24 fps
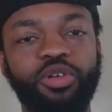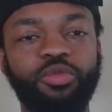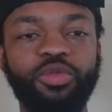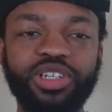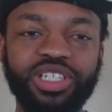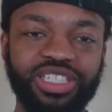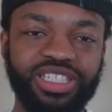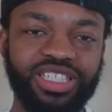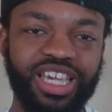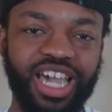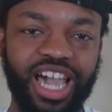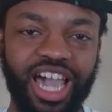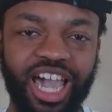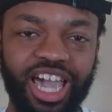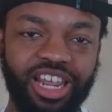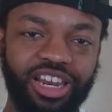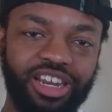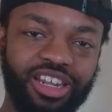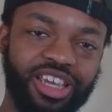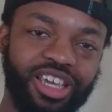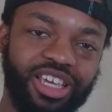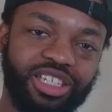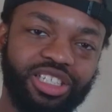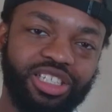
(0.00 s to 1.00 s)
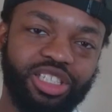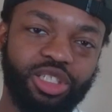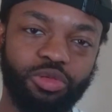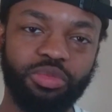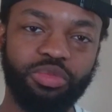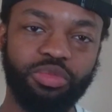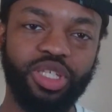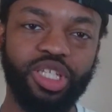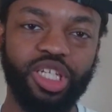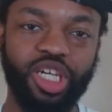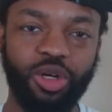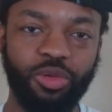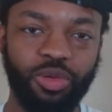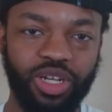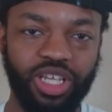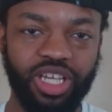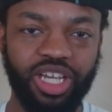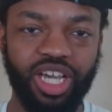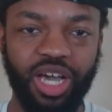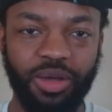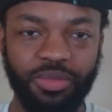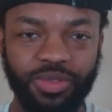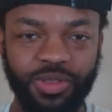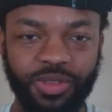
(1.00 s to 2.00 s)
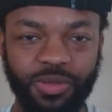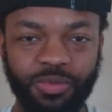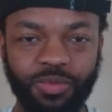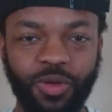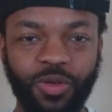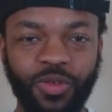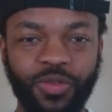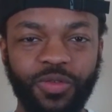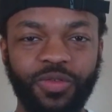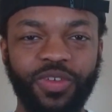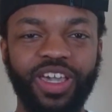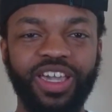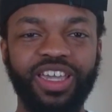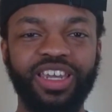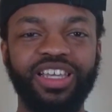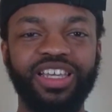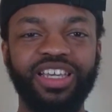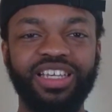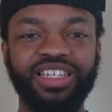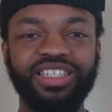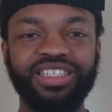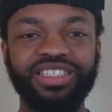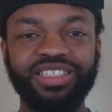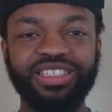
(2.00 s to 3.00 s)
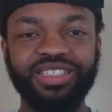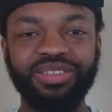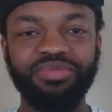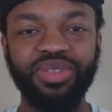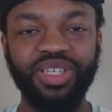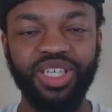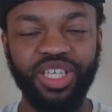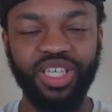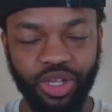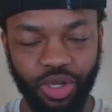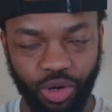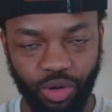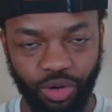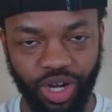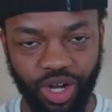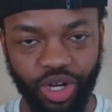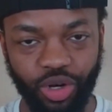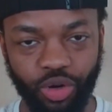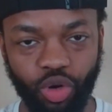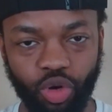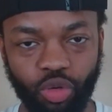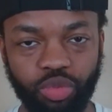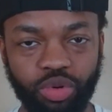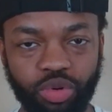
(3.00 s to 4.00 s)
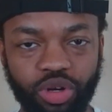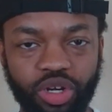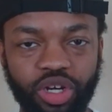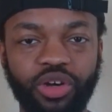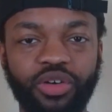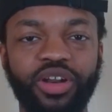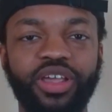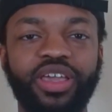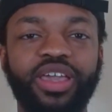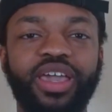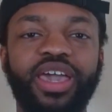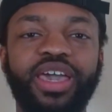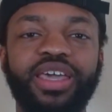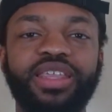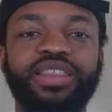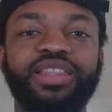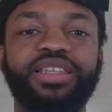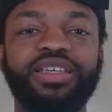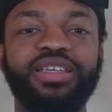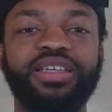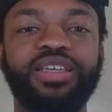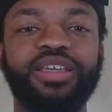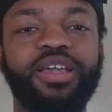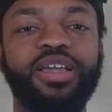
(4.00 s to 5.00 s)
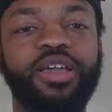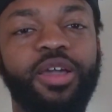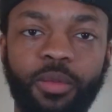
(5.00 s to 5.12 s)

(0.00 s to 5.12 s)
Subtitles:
Which side should we be on when it comes to motivating us to be a great hooper and a great athlete?